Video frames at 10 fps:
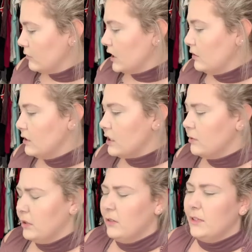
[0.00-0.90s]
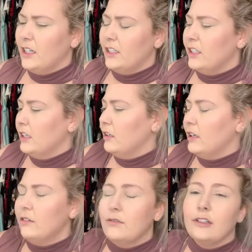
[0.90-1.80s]
I was gonna put on my eyeshadow. I
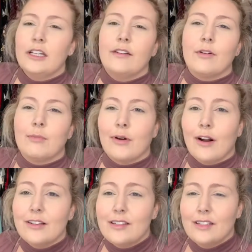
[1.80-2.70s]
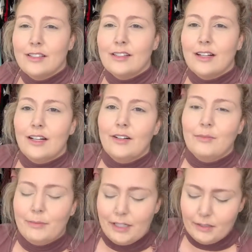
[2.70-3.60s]
don't really have a process that I do my
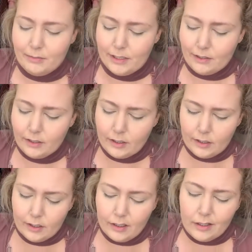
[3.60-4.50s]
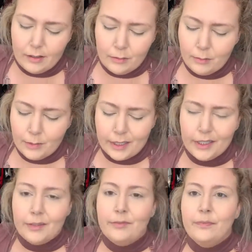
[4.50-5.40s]
makeup in,
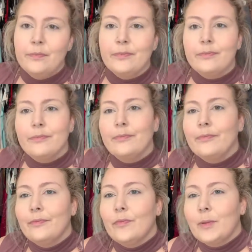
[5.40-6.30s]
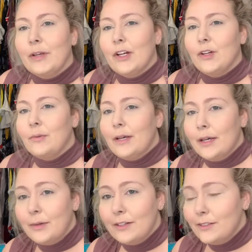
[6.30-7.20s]
but I'm gonna do my
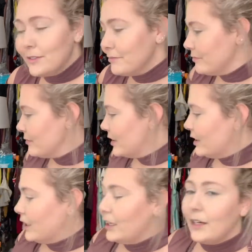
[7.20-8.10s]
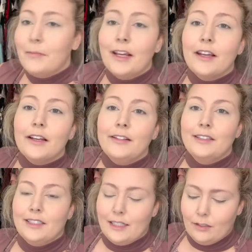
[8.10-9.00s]
eyebrows. And I may cut
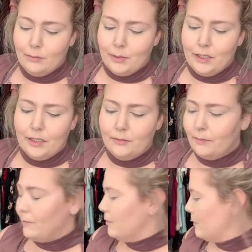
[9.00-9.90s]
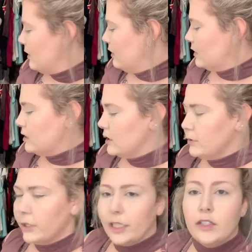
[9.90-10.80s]
this out, but I'll tell you
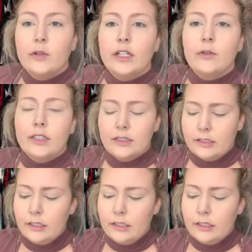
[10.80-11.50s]
what I do anyways.